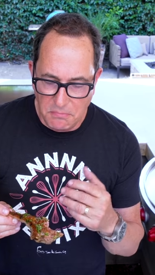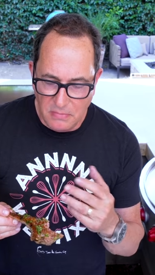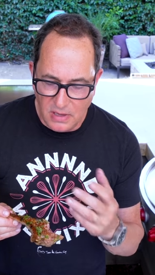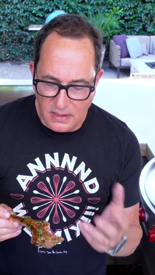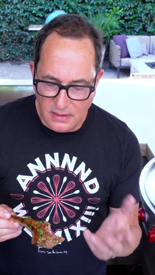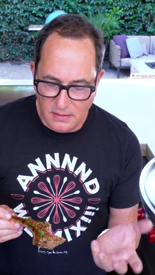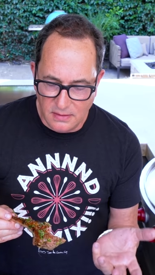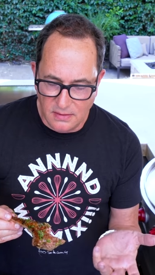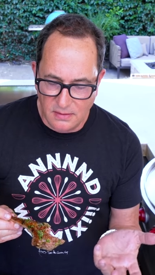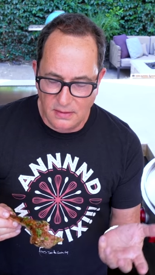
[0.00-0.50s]

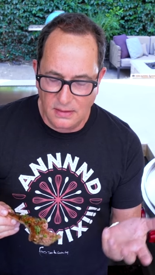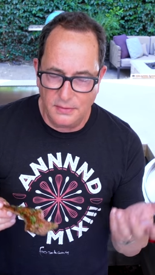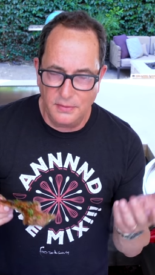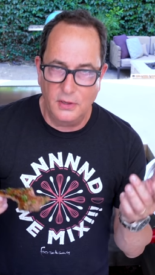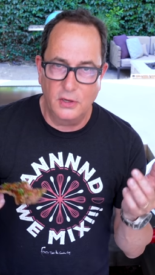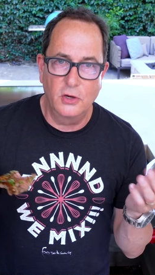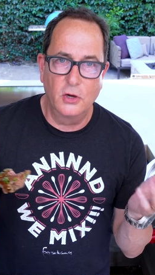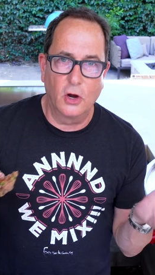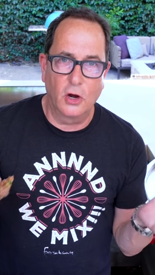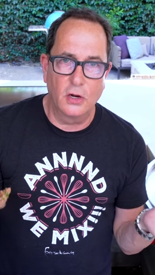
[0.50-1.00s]
mint and
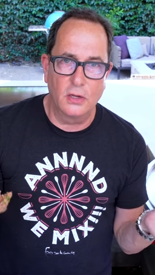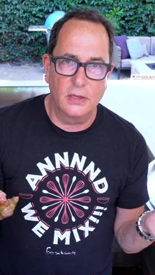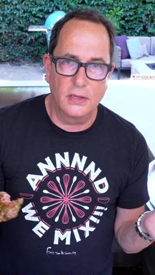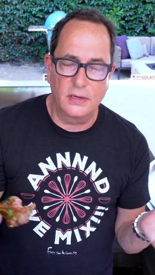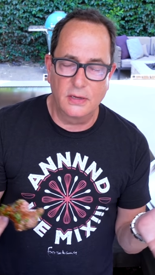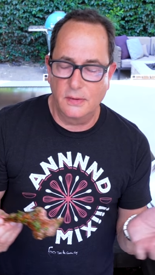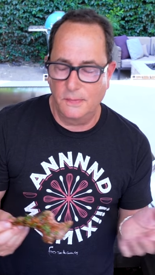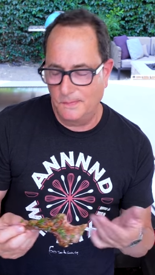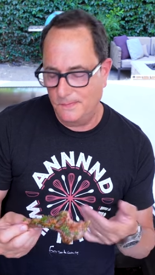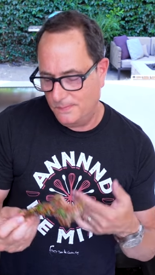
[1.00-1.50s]
the
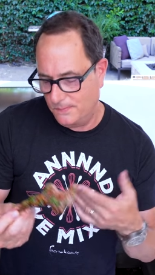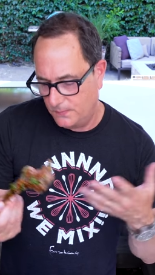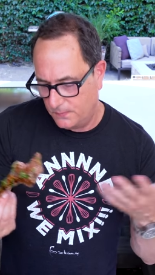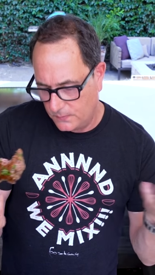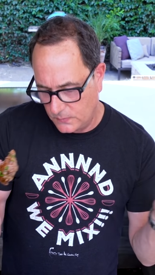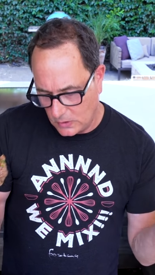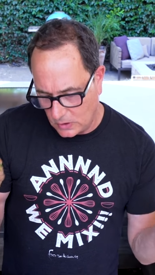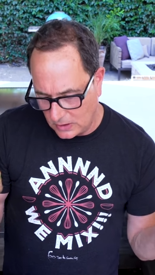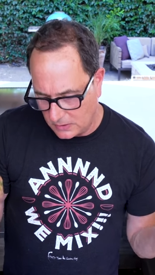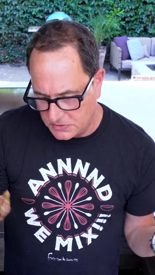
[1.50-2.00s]
garlic
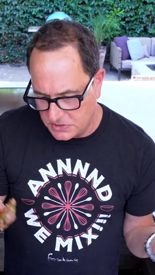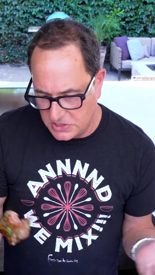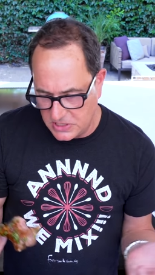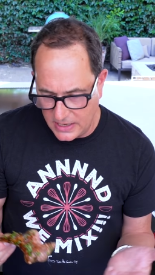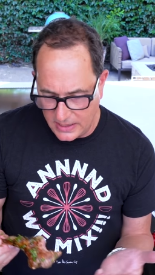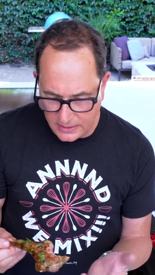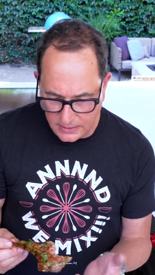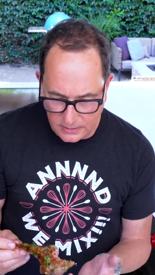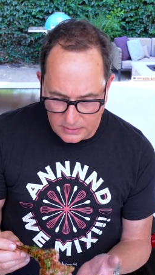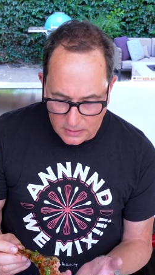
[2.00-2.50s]
are
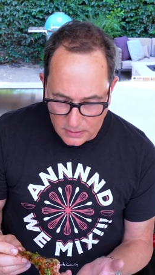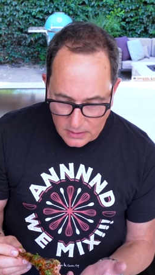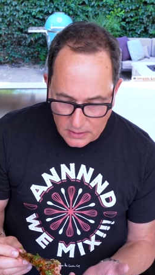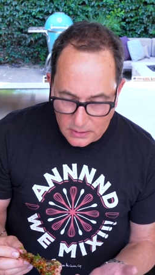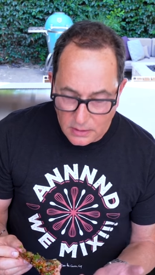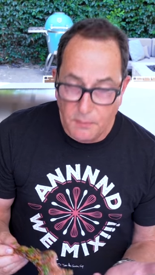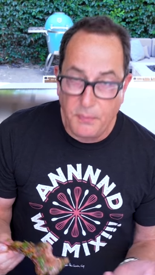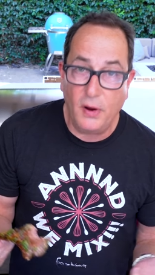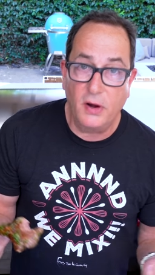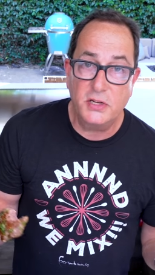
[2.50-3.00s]
outstanding.
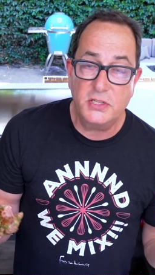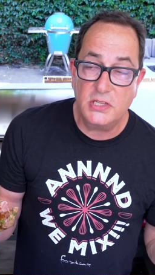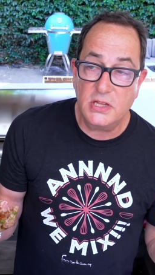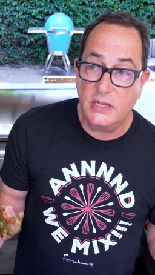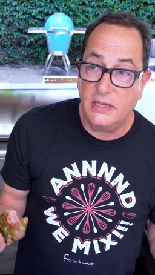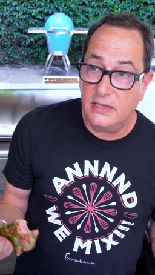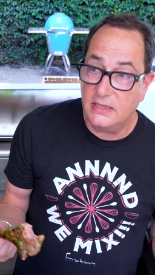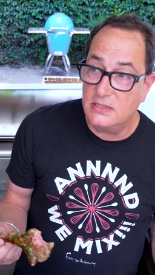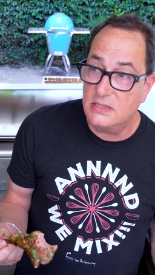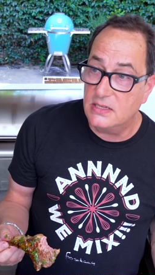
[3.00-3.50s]
The
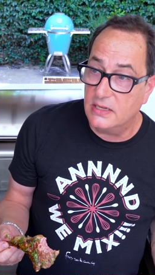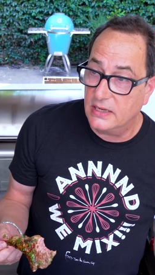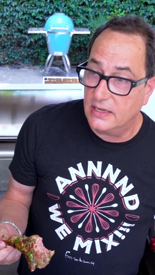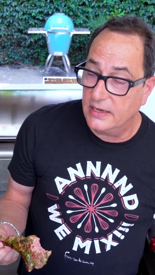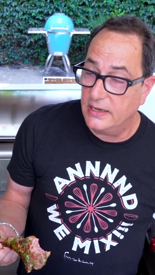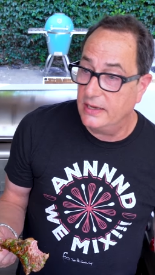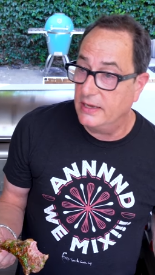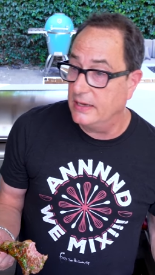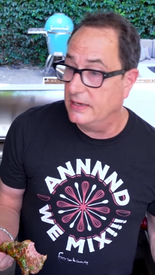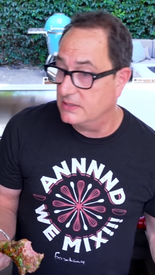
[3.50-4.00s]
parsley is a,
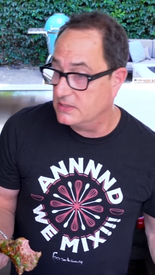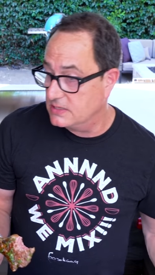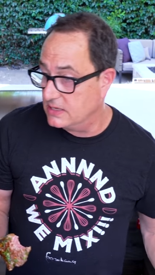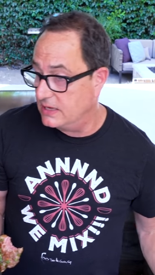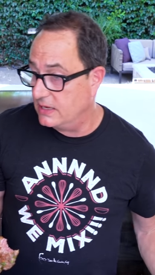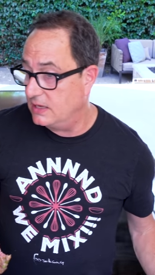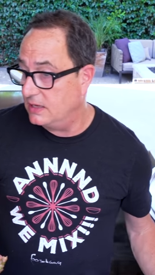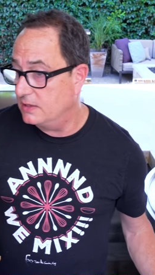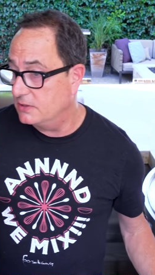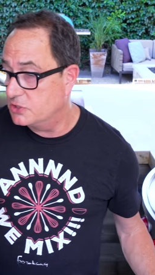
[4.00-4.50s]
is
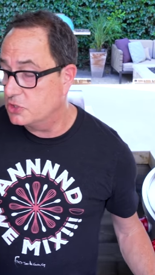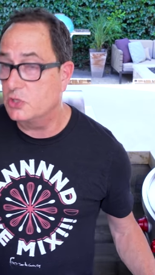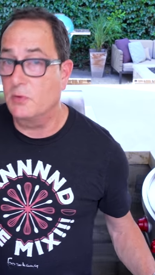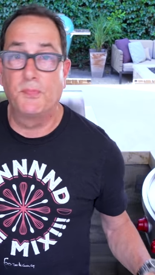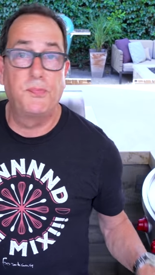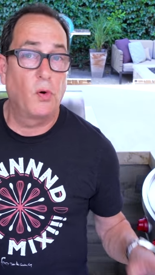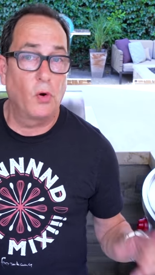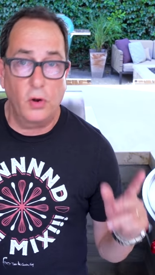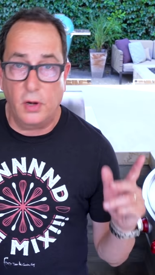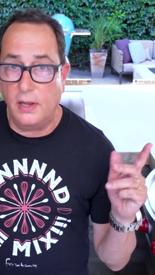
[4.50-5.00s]
a
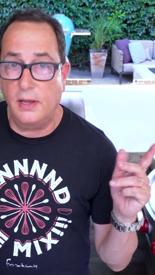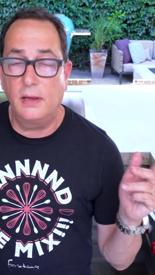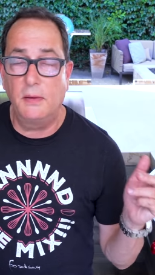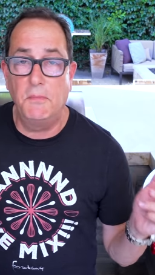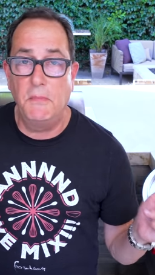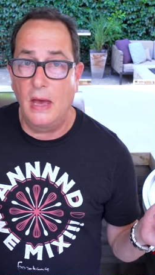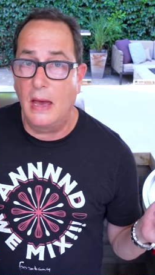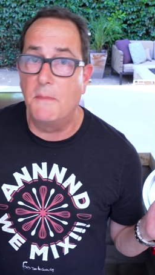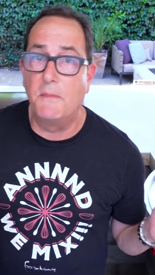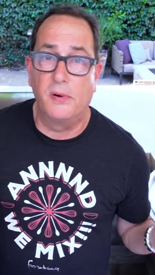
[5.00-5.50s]

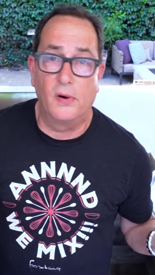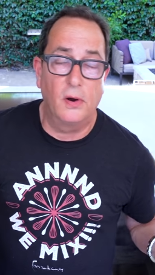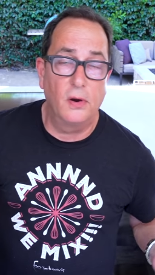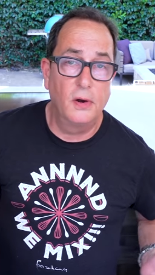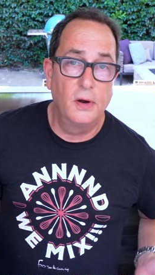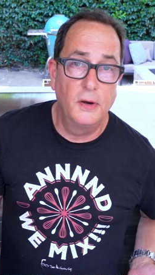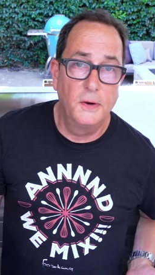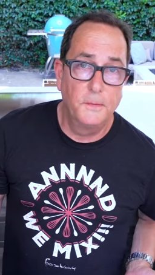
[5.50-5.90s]
supporting member